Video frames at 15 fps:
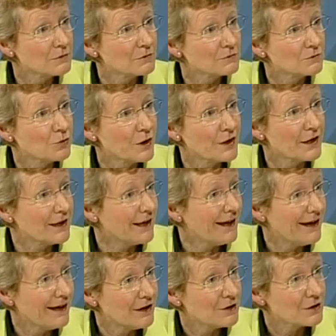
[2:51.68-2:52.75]
where they
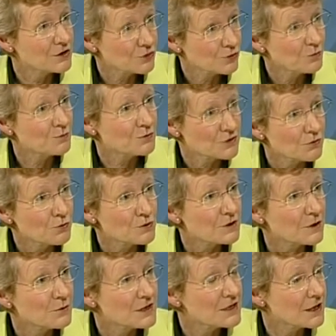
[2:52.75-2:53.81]
can, should
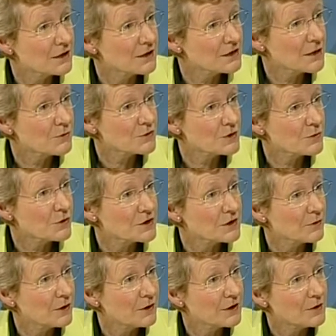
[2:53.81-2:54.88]
also be taking some
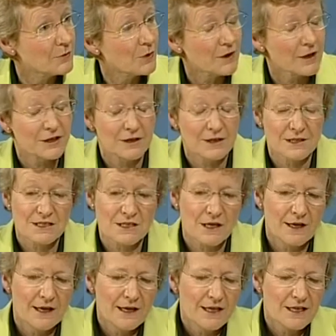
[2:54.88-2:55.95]
responsibility. But I think it's
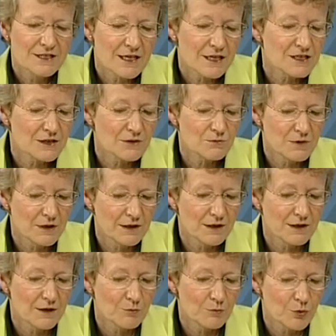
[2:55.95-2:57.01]
actually a
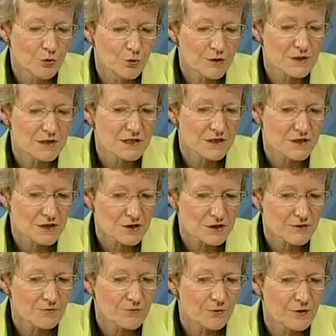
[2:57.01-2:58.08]
really important
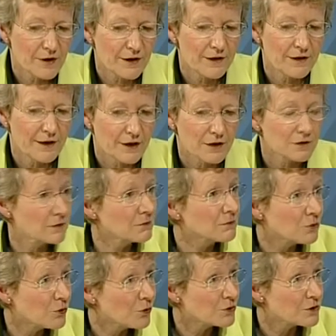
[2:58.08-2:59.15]
decision for that young
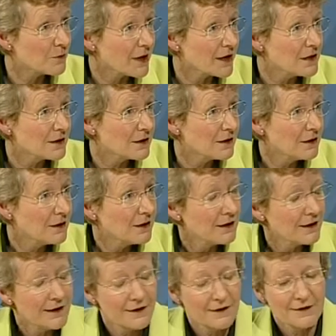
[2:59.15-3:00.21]
girl to make,
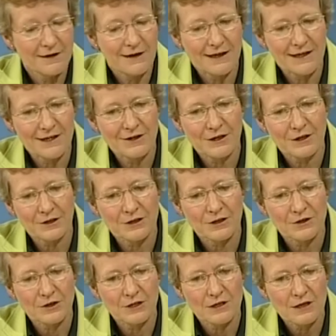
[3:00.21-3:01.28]
and I
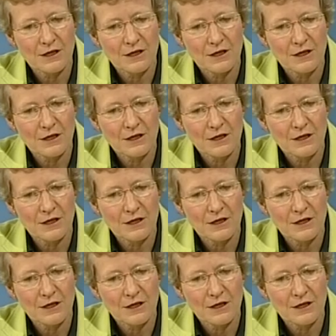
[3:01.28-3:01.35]
think that